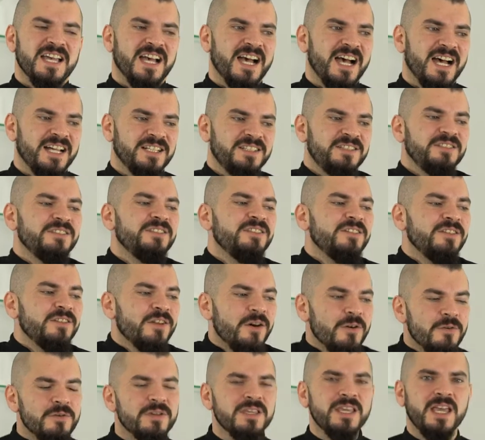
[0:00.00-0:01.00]
At
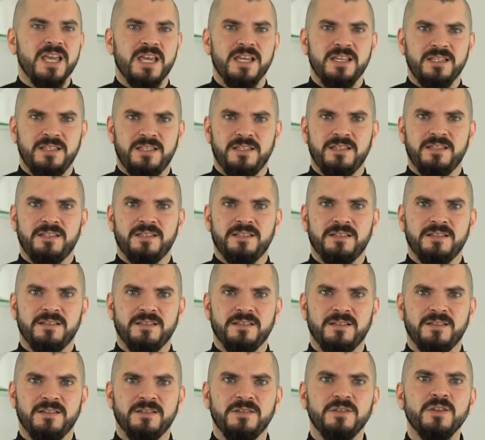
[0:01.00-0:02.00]
no case,
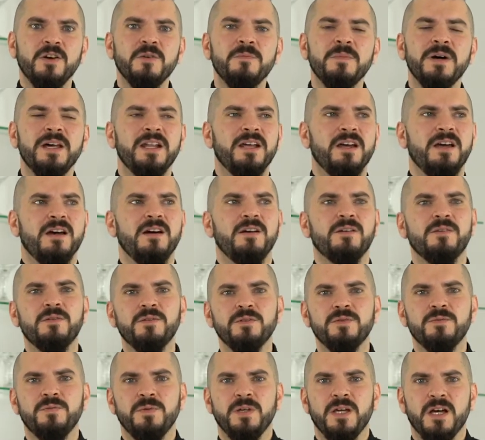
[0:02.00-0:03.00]
no matter how
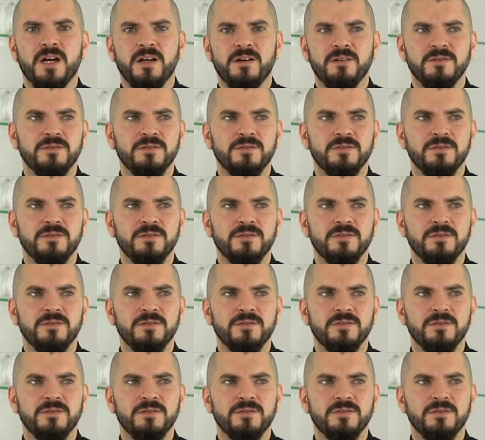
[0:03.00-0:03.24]
good we are,